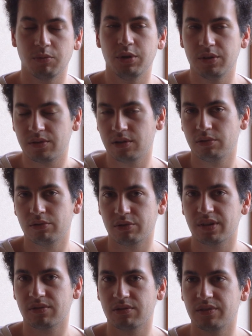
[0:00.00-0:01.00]
used to go to
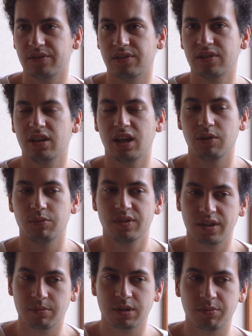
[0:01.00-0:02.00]
restaurants, and we
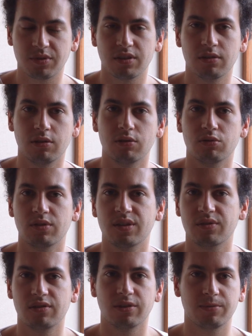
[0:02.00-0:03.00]
sometimes still go to
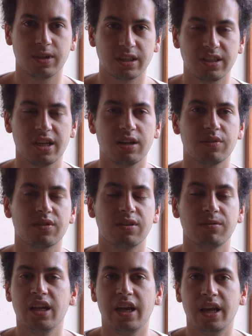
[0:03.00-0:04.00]
restaurants for like takeout
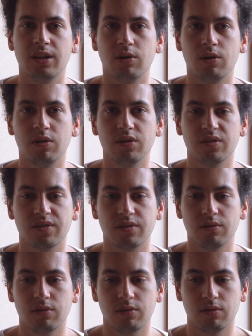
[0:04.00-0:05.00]
stuff, and
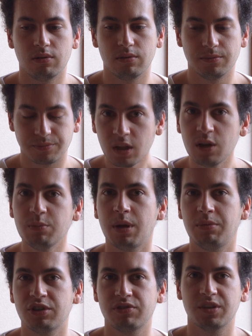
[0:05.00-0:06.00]
also on
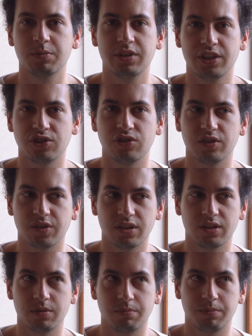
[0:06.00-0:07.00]
public transportation just
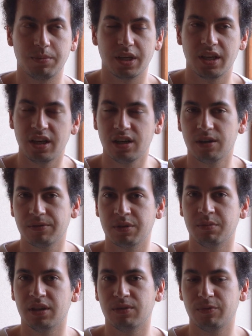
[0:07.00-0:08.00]
at the beginning of
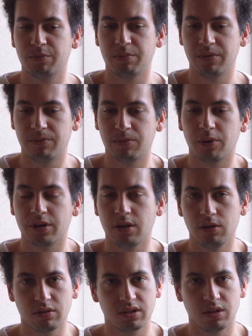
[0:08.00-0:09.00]
the month before the
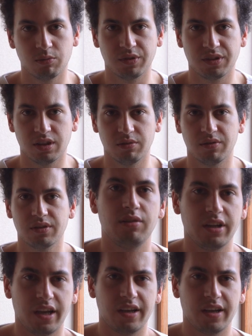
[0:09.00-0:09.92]
lockdown was announced. So like,